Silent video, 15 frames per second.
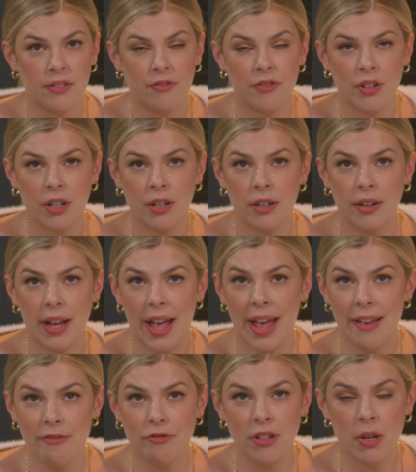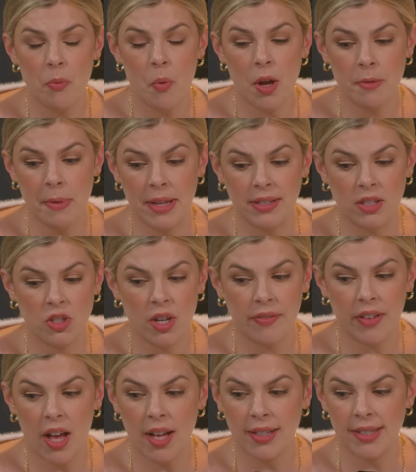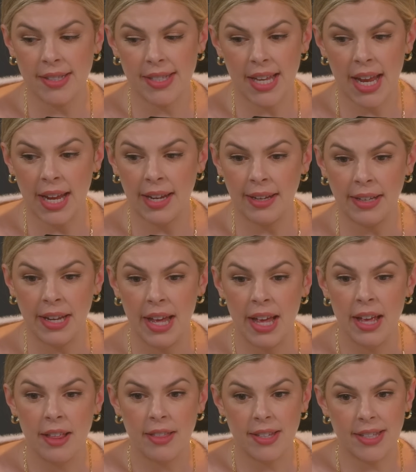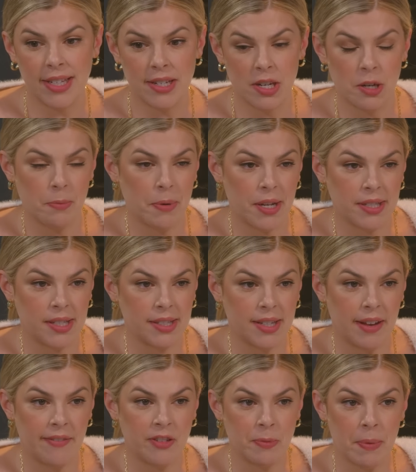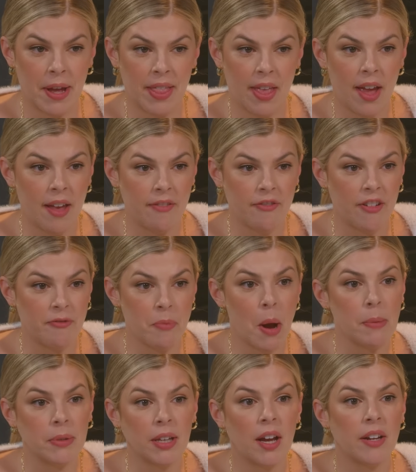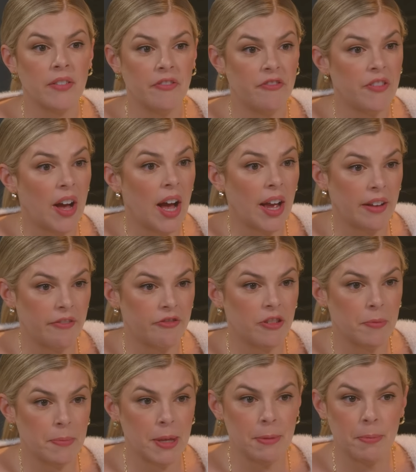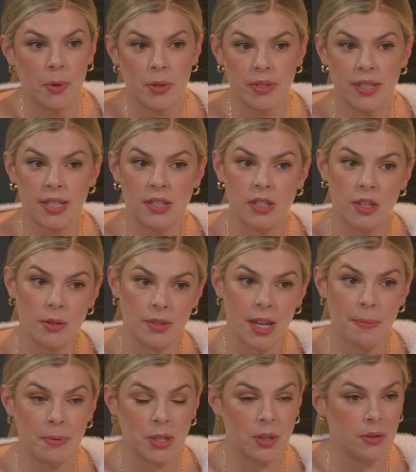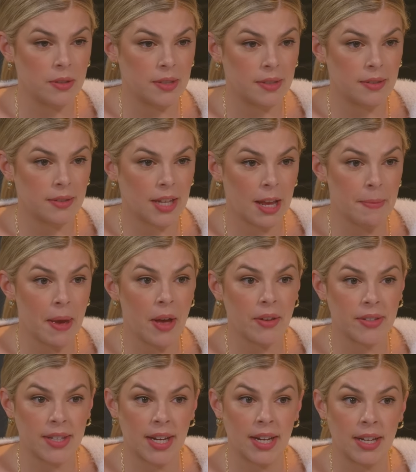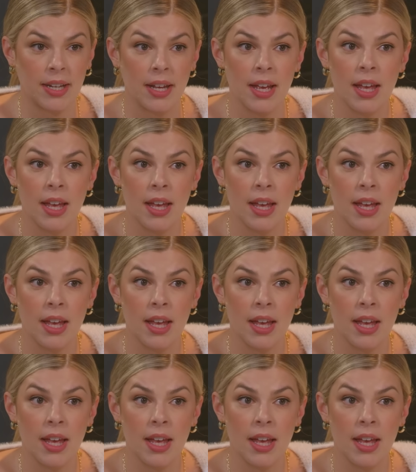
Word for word: for every one message I've gotten saying, this antidepressant saved my life. I've probably gotten five from people since those episodes came out saying